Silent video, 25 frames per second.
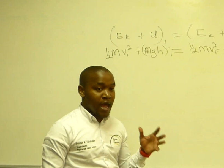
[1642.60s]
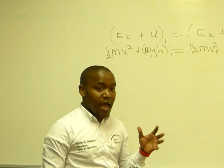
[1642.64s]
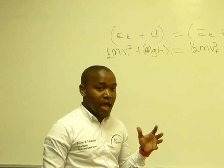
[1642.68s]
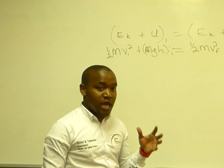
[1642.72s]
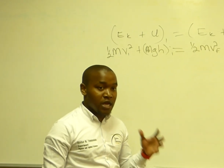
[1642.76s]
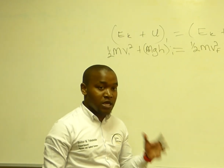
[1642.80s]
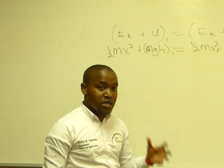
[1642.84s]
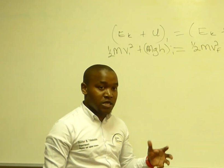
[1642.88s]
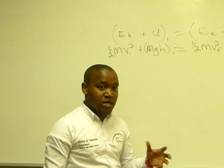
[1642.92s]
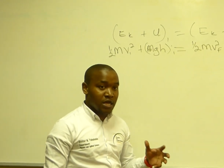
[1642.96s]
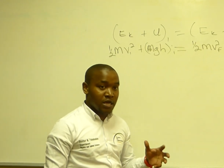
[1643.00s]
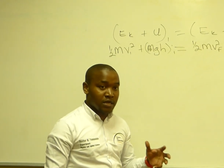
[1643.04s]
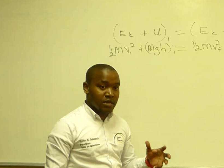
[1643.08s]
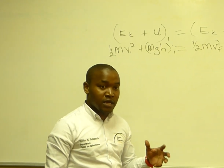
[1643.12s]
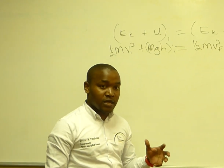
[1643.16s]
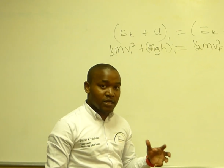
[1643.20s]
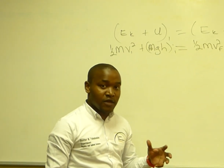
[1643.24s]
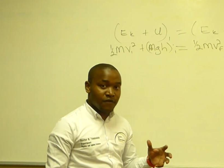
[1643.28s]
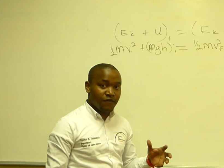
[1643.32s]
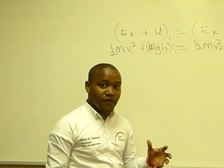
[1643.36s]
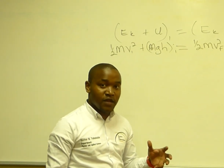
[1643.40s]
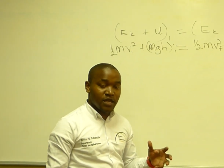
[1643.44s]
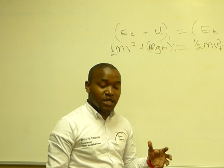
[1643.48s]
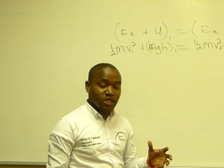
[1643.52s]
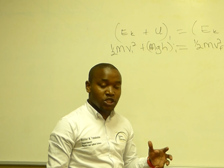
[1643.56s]
And the
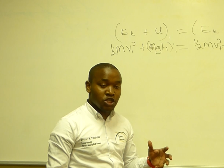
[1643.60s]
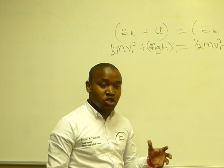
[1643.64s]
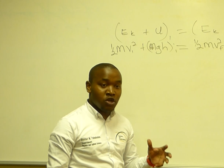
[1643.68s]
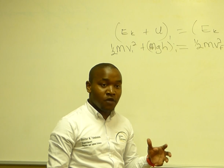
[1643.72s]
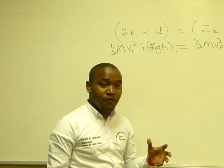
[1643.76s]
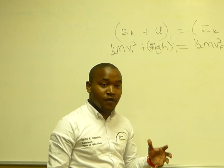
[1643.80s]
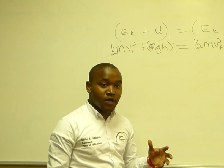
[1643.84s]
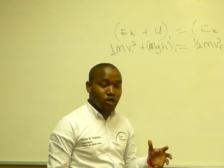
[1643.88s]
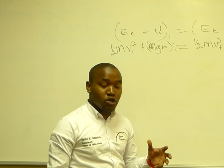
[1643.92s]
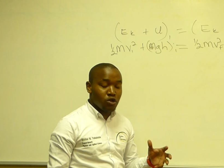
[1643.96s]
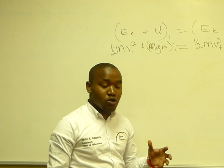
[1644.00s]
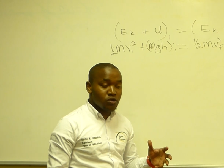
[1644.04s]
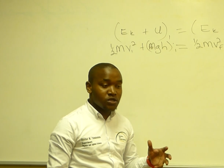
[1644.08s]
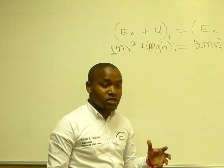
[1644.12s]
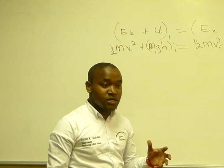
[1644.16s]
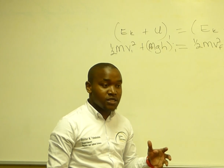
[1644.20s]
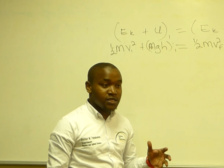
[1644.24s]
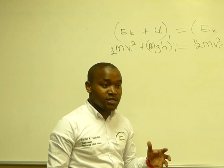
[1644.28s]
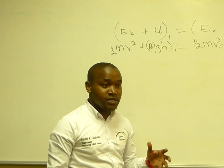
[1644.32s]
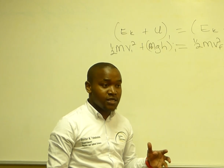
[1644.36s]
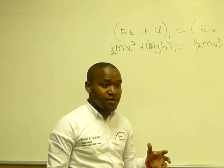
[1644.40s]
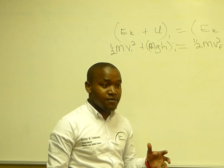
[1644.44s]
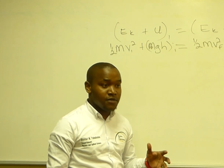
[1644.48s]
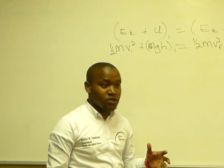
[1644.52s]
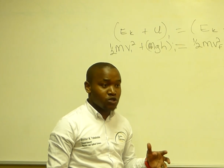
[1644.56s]
definition of a closed
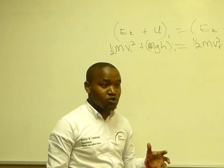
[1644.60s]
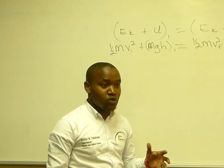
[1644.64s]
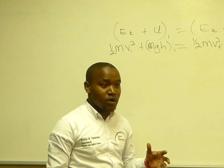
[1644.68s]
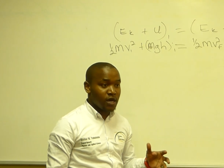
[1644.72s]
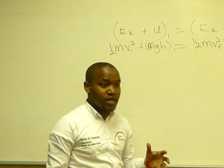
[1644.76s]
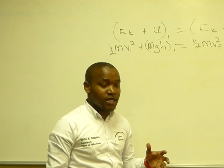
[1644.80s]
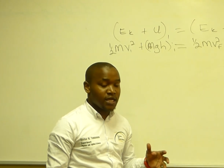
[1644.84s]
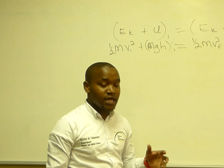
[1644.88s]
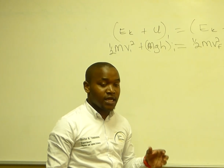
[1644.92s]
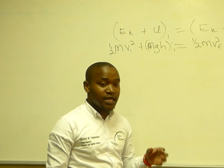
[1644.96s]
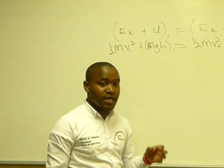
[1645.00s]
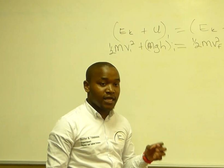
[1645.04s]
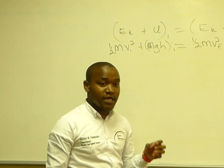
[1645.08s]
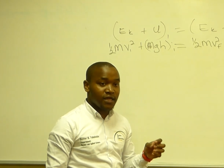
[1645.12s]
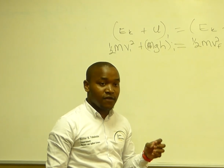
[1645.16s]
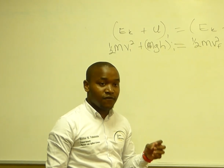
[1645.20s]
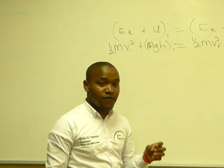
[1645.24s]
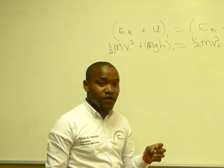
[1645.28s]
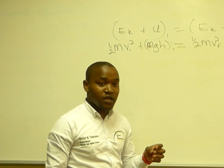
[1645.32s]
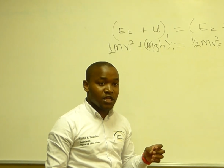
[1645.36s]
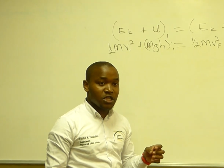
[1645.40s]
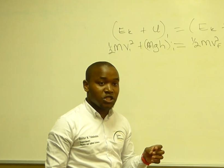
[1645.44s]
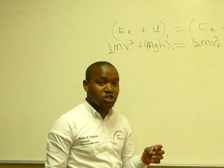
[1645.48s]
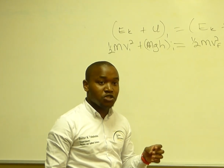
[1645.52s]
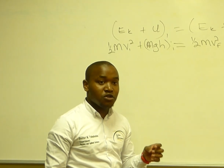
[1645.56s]
system is what? The
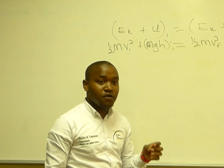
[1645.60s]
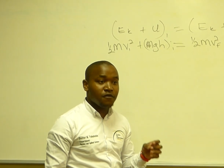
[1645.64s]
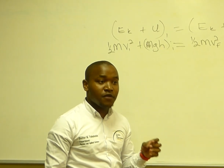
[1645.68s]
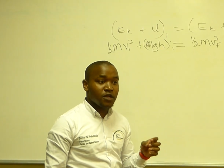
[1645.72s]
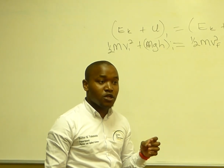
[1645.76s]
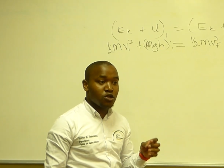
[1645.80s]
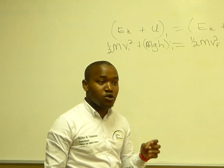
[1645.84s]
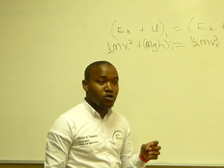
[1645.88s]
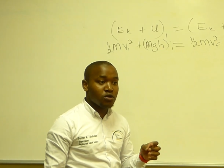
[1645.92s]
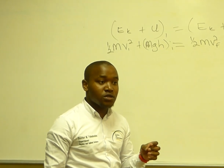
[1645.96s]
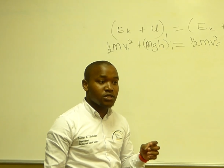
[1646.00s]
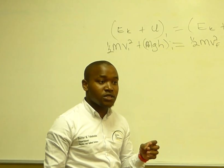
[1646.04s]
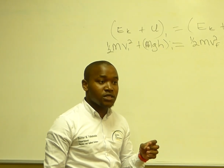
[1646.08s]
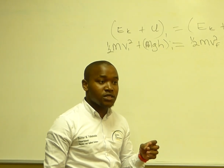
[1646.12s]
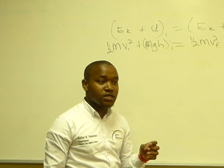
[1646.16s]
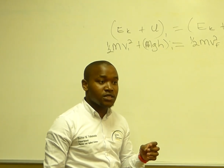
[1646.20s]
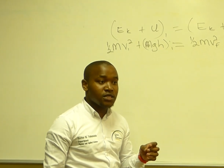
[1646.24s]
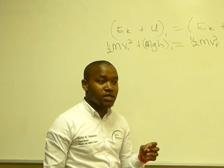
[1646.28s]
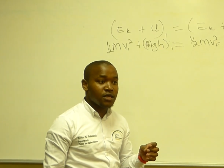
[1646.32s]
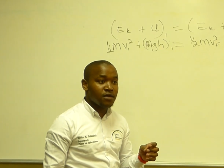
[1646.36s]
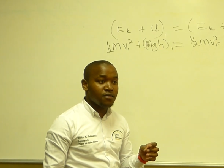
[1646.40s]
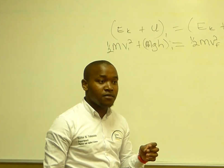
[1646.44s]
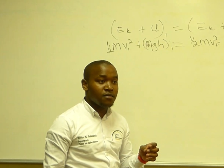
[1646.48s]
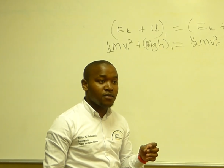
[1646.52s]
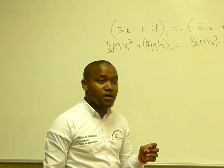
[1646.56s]
definition of a closed
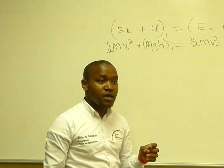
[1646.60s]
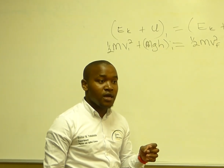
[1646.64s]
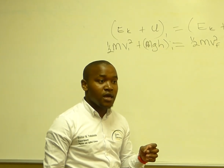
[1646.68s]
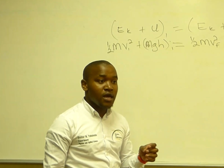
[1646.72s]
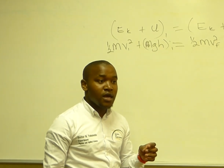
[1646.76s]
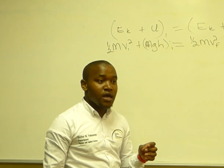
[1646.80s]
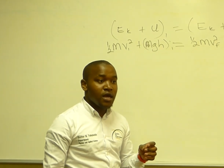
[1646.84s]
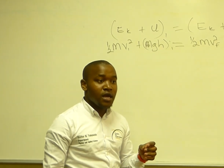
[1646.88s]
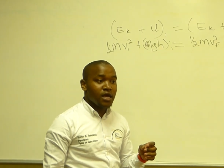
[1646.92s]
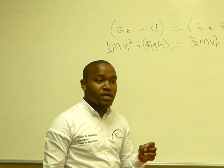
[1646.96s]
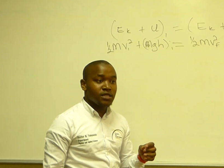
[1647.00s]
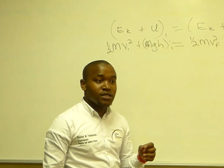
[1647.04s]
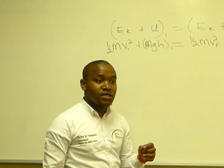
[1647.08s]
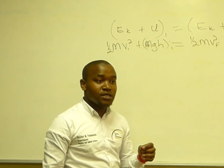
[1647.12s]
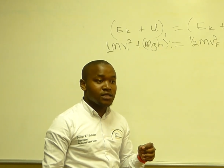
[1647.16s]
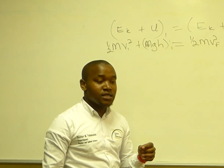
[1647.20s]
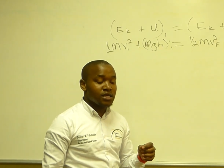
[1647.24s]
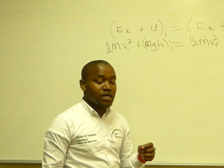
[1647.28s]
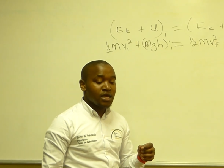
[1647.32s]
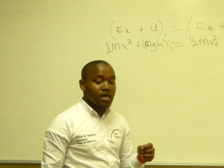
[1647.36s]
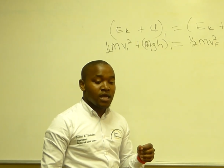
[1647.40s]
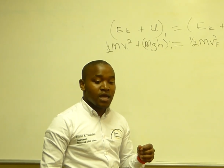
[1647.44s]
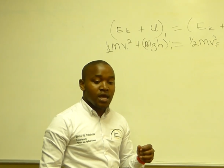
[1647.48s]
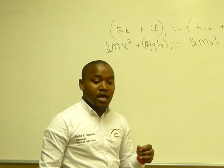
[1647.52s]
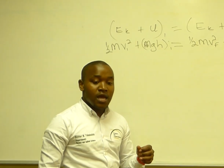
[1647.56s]
system
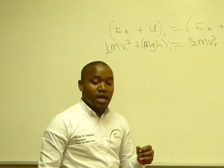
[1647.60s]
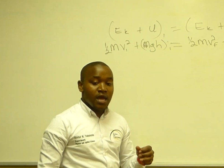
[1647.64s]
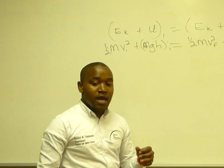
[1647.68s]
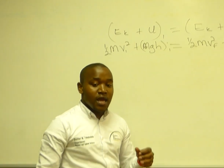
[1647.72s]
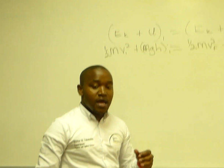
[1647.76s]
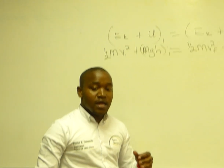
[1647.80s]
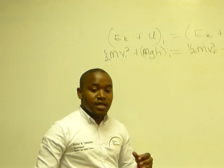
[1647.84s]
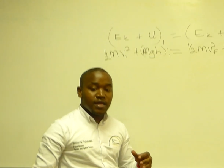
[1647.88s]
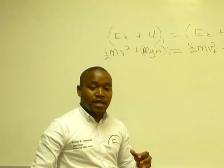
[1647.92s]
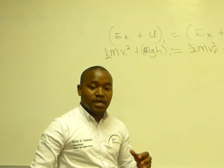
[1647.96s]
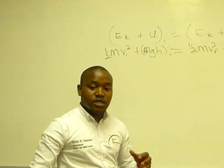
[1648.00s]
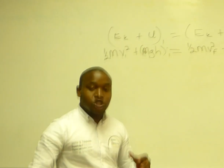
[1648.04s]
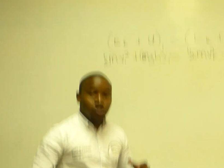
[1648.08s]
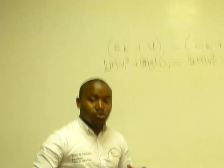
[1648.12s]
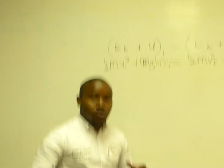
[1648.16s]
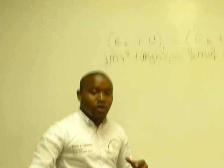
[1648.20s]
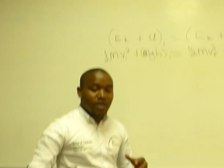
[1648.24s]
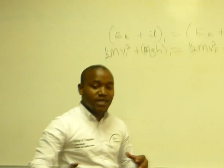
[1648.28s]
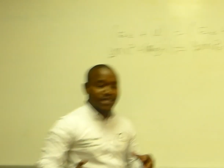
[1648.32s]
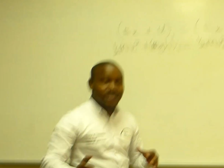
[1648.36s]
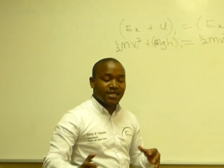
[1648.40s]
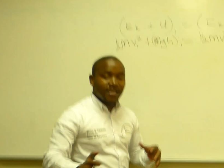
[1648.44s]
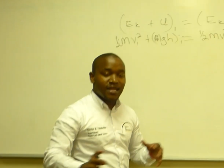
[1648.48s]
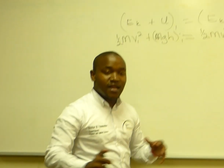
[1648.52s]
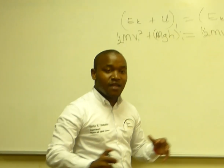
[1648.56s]
is there's no
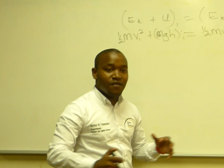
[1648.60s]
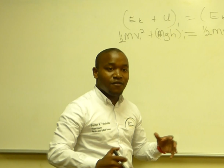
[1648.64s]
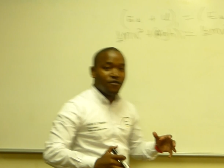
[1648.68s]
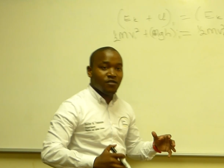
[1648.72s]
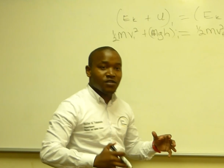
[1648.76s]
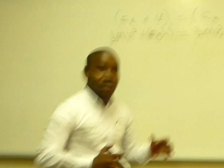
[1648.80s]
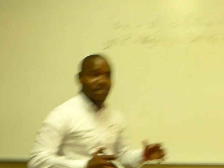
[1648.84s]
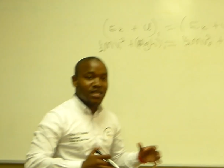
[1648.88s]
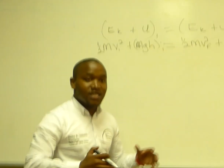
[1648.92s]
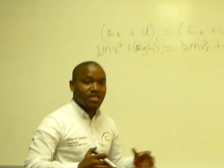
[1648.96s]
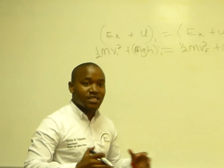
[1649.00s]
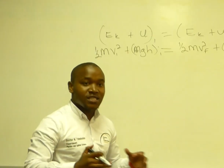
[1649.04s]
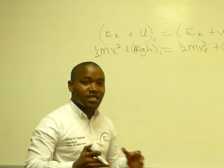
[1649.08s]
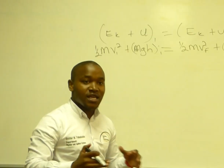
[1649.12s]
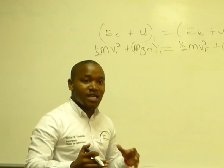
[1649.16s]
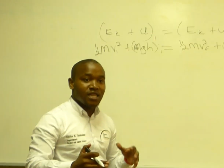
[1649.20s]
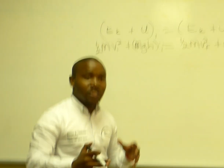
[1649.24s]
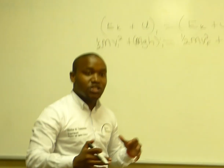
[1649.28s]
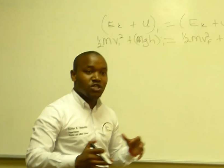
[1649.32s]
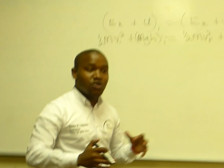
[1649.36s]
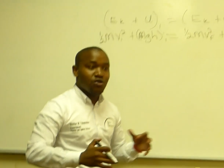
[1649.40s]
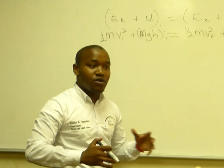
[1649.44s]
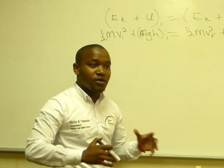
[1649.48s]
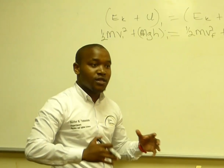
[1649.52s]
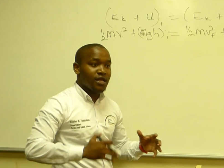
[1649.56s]
external force that is
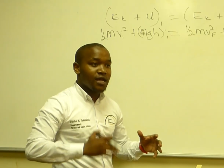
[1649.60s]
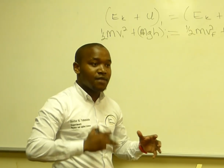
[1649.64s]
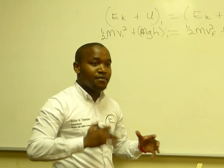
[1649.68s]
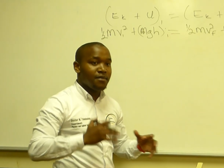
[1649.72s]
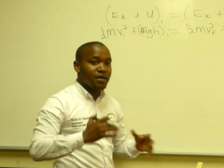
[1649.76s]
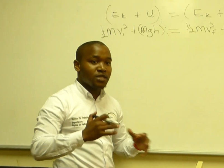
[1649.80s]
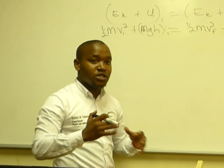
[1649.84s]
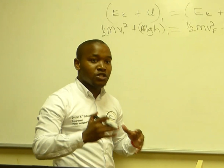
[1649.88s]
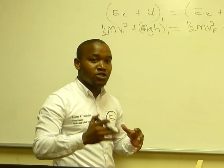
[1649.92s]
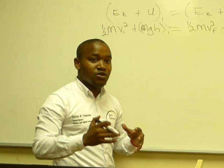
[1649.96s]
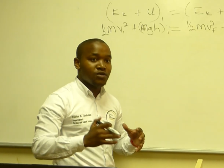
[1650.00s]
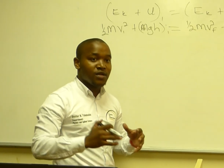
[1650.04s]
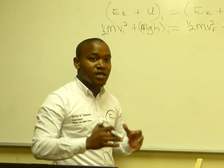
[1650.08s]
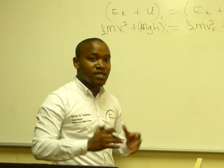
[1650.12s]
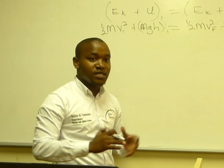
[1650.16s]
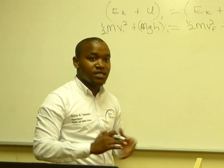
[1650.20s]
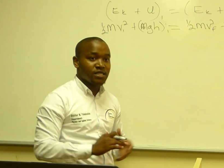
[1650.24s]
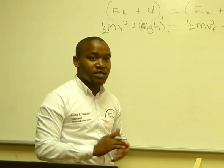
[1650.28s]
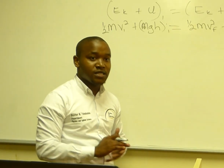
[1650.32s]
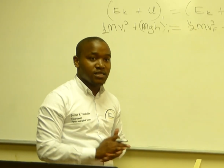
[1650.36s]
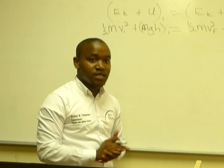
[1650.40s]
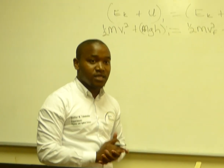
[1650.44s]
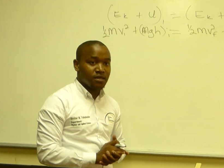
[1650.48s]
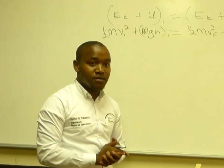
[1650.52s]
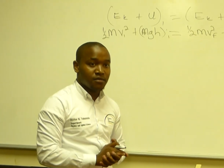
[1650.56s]
acting on that particular
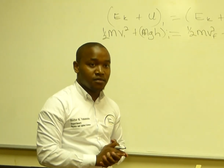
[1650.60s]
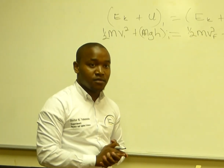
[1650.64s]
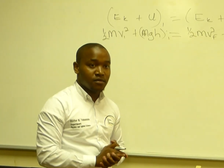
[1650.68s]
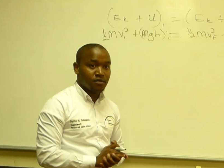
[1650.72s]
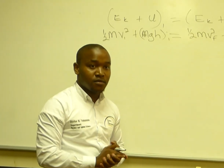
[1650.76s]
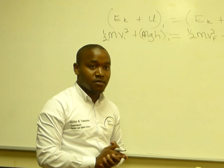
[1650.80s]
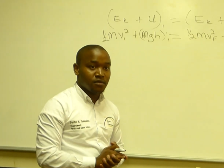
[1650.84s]
system.